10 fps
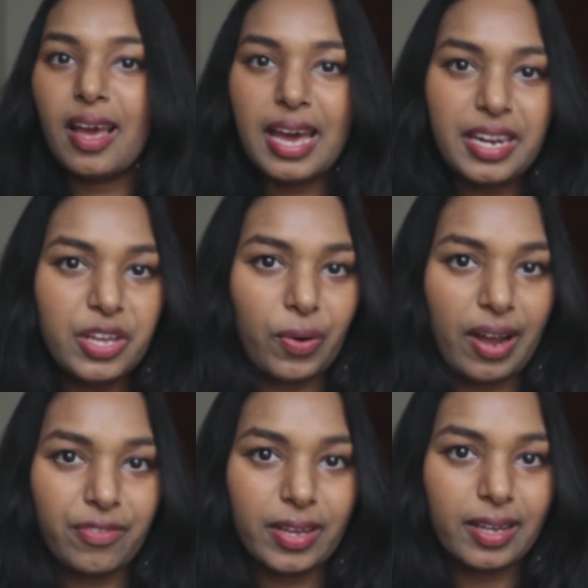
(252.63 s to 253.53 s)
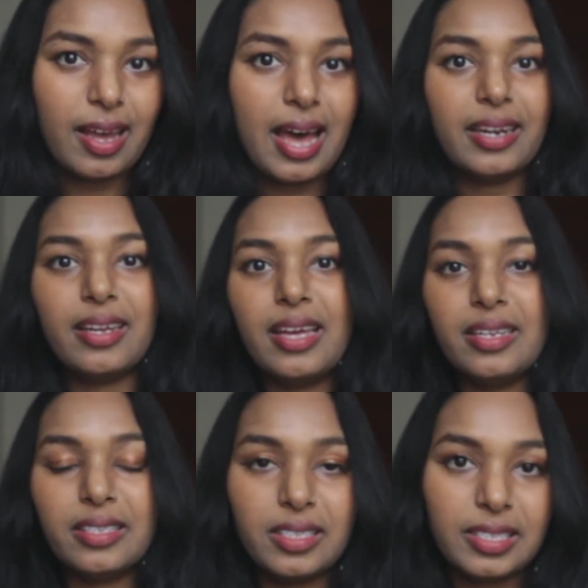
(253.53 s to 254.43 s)
any graphic at an
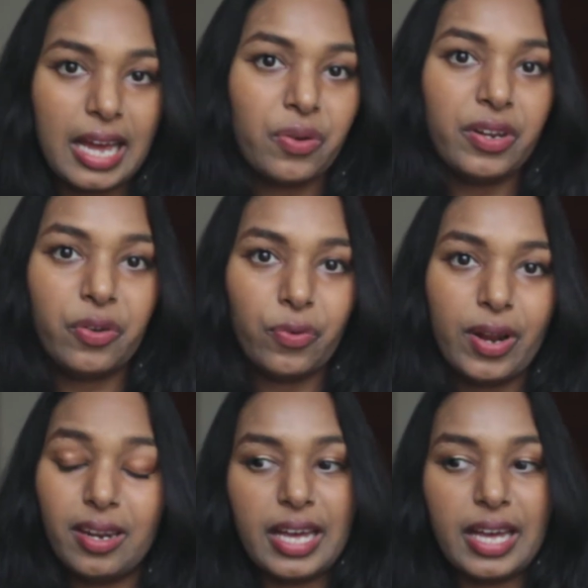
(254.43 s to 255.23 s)
astounding rate,